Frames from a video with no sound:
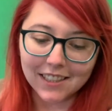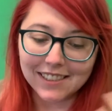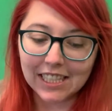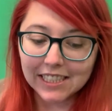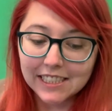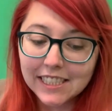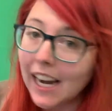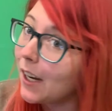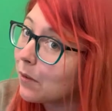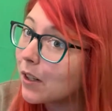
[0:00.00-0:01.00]

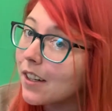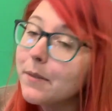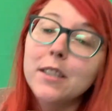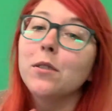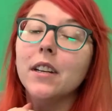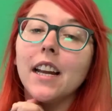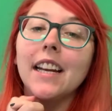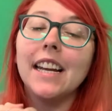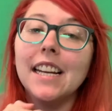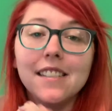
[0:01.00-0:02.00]
Today we're going to be doing
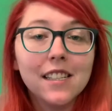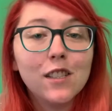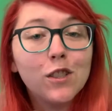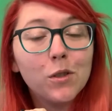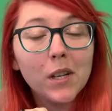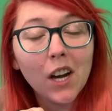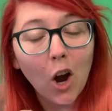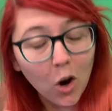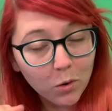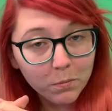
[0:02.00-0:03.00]
an easy to do at
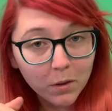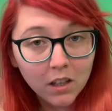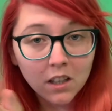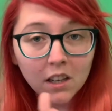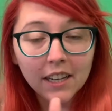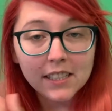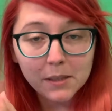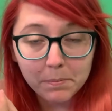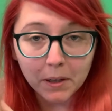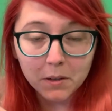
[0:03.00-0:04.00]
home
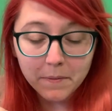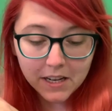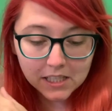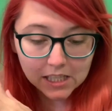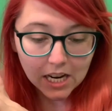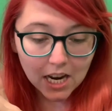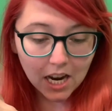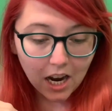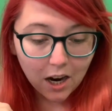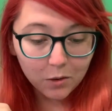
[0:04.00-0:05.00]
experiment.
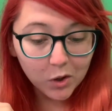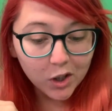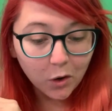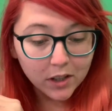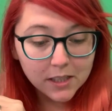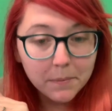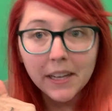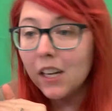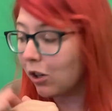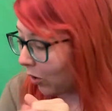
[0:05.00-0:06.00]
We're going to
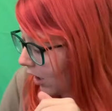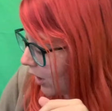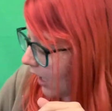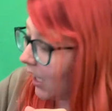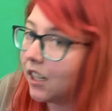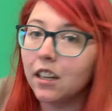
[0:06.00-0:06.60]
be crushing